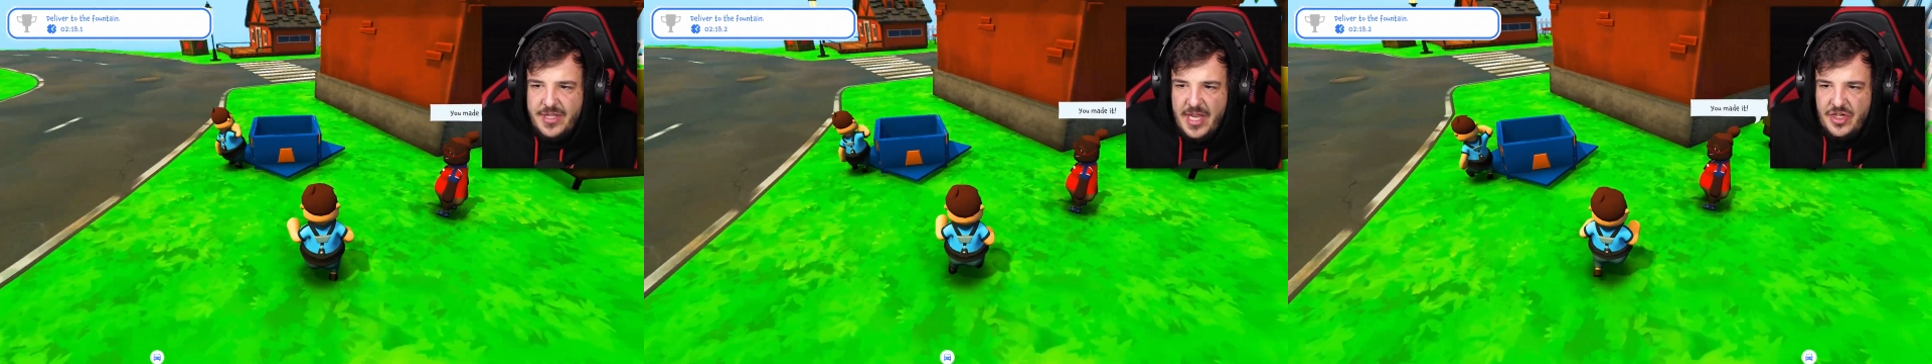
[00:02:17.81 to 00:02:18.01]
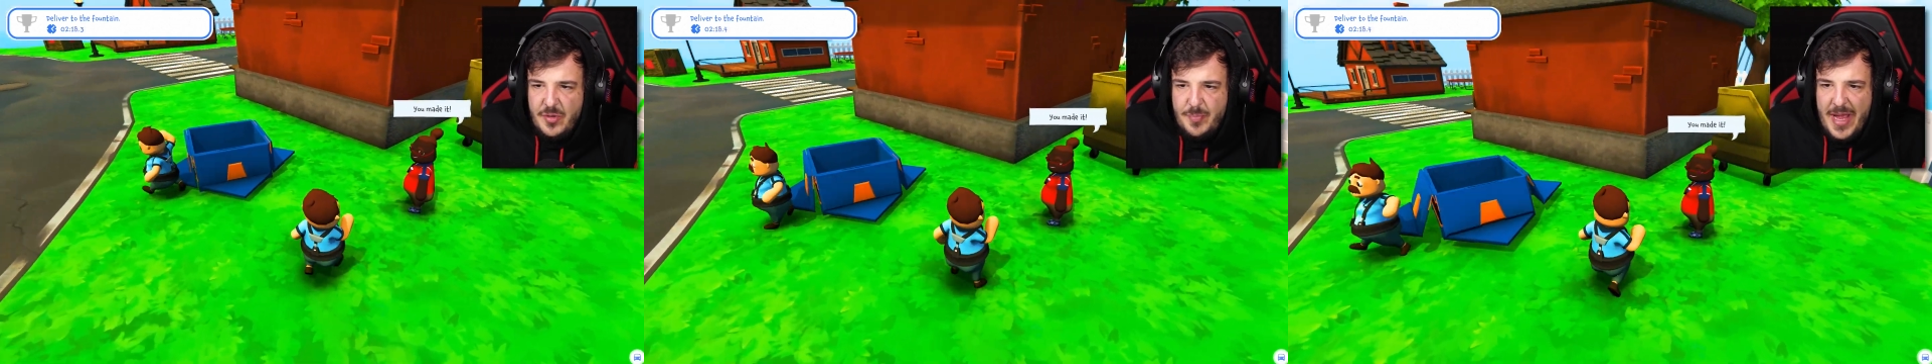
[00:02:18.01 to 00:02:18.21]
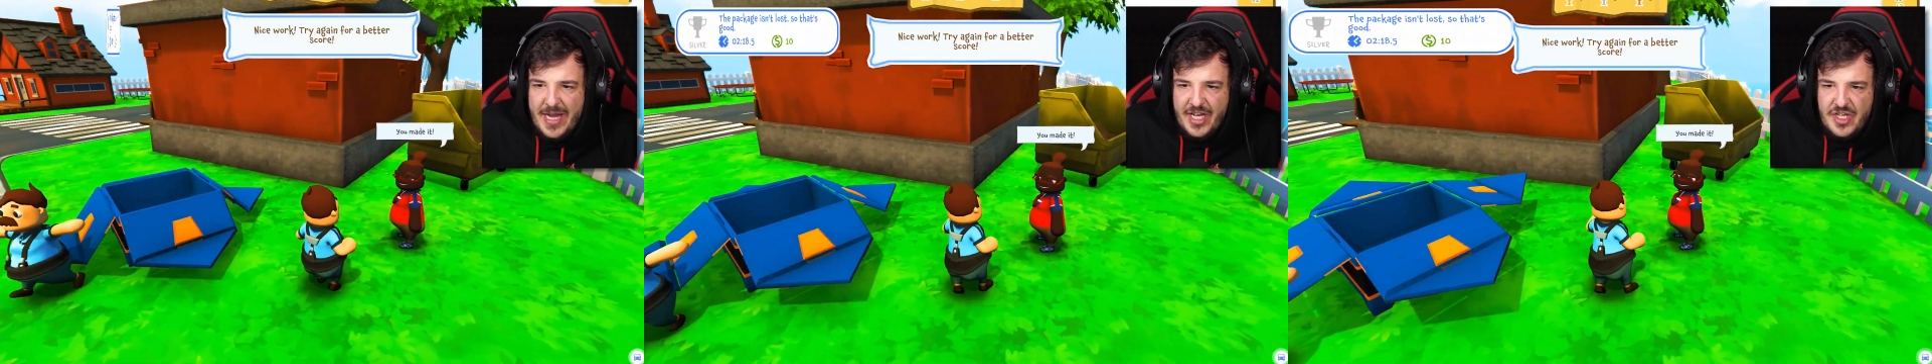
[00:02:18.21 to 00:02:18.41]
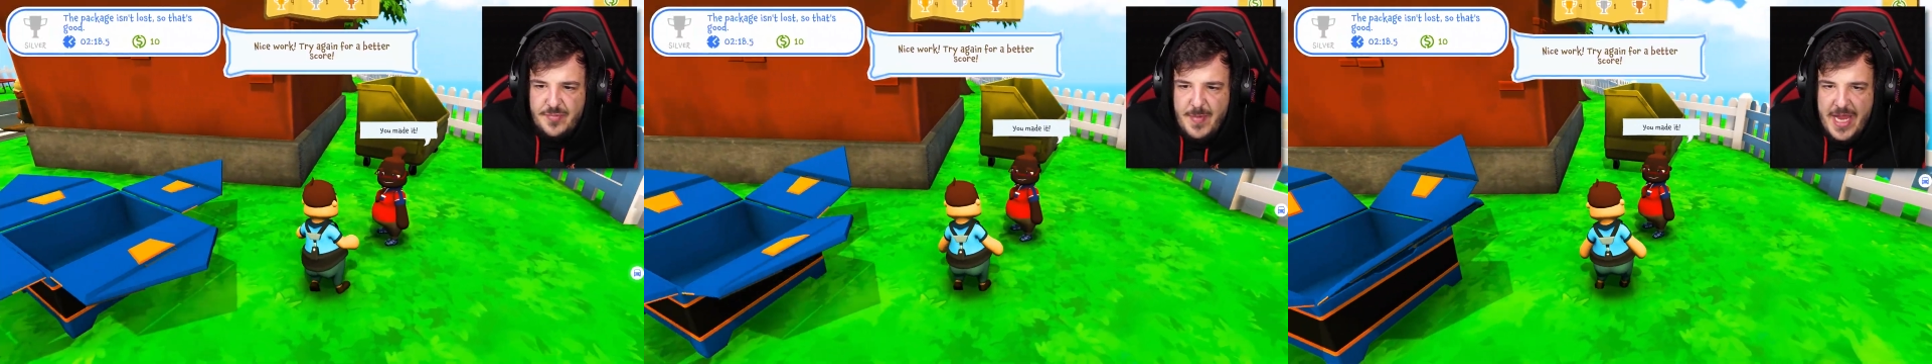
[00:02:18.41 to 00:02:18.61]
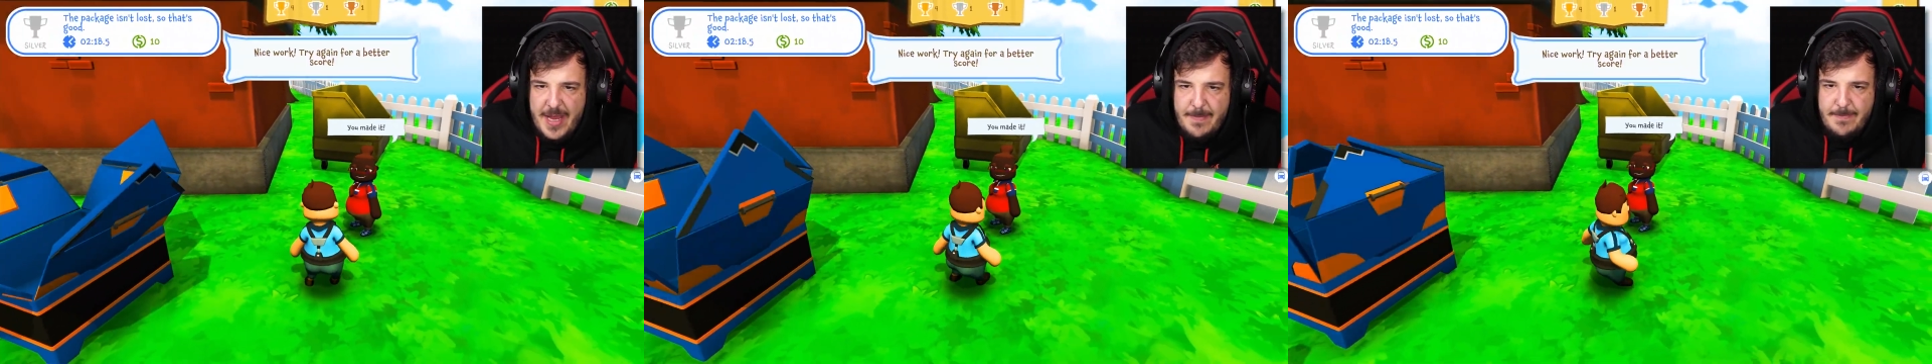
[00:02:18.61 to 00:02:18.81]
There's your package,
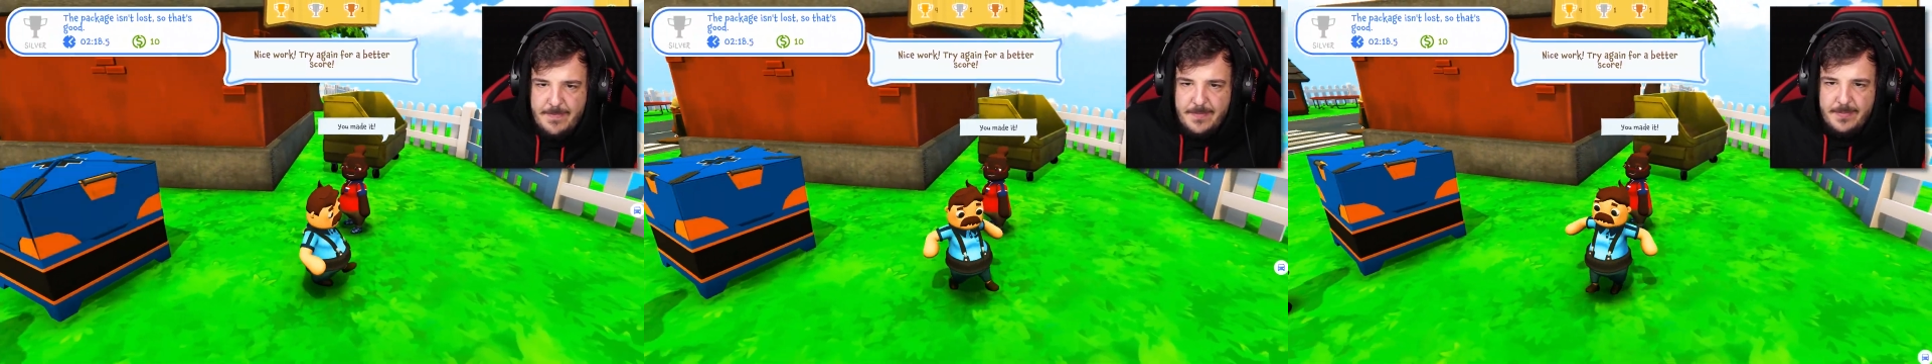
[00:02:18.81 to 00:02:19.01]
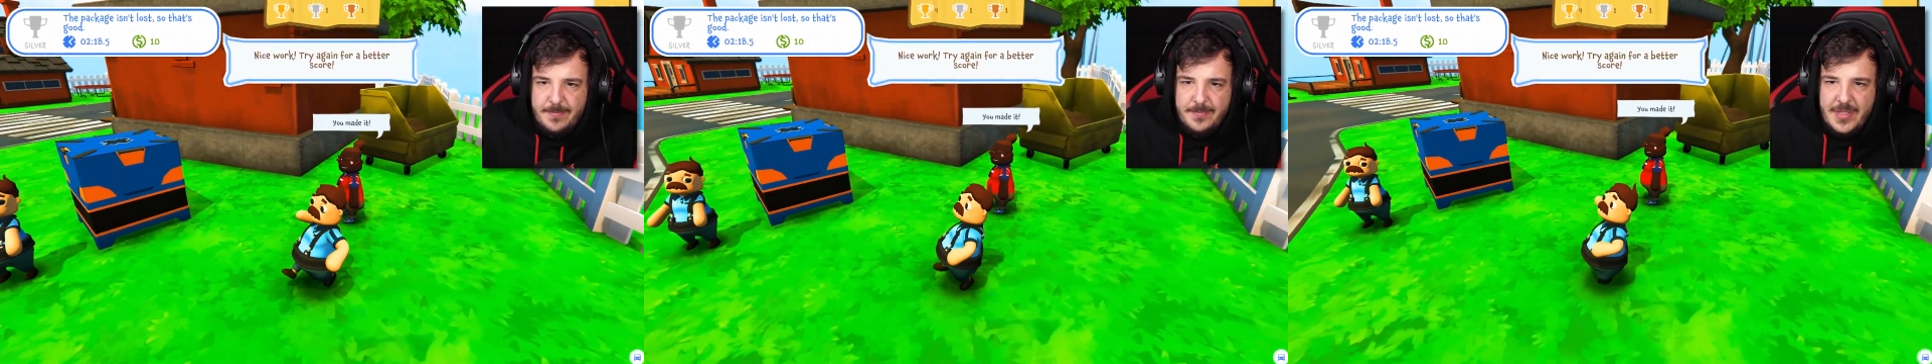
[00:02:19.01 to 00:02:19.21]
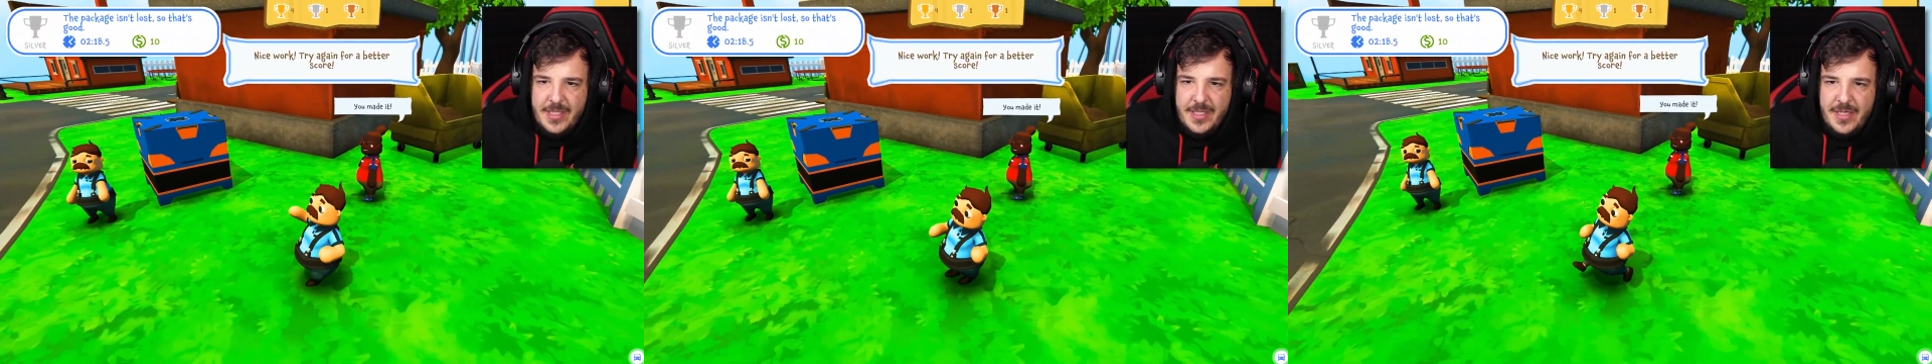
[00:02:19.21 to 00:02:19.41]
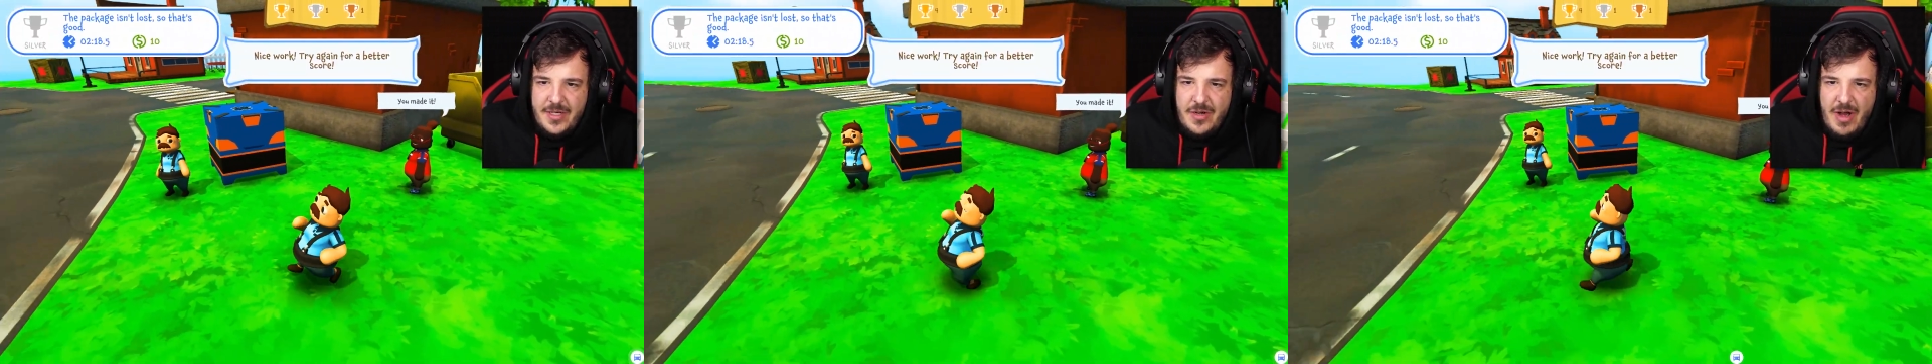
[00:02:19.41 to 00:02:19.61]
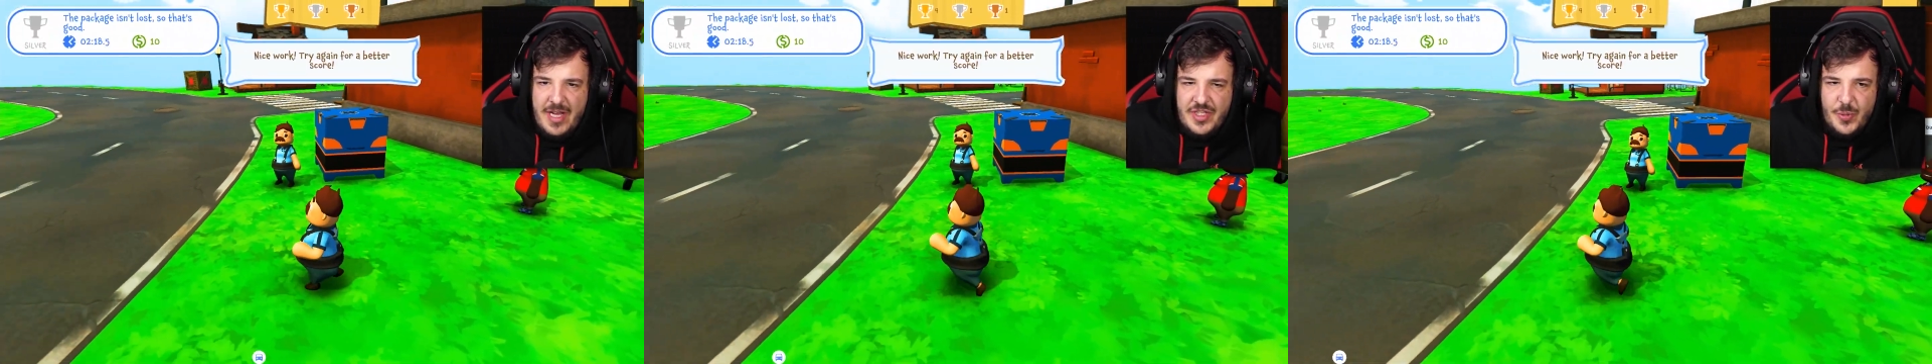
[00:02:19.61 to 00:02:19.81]
ma'am.
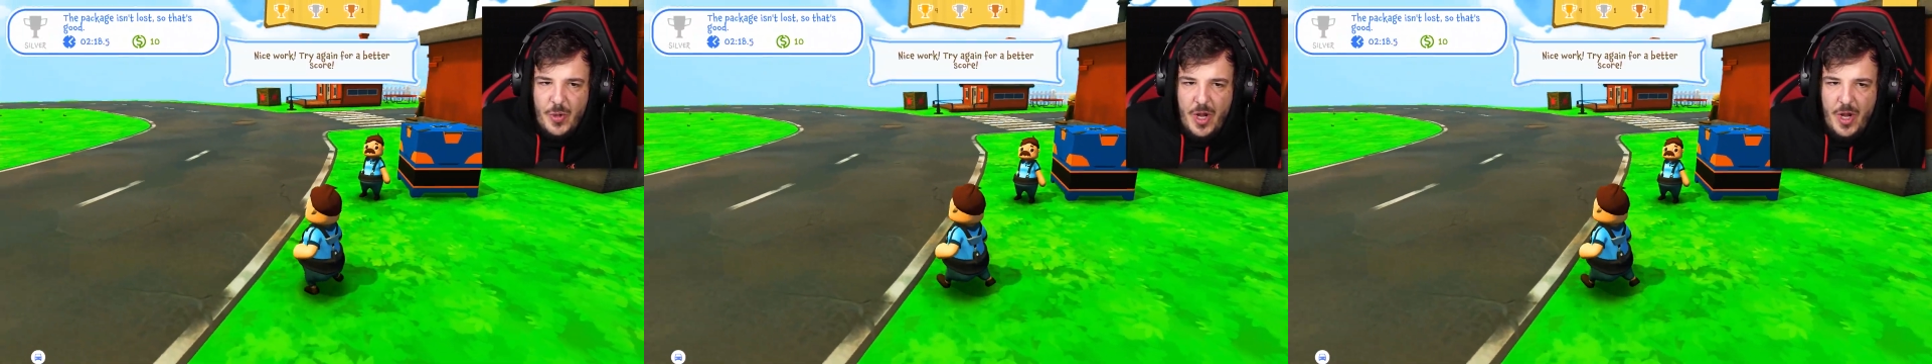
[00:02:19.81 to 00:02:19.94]
Nice what,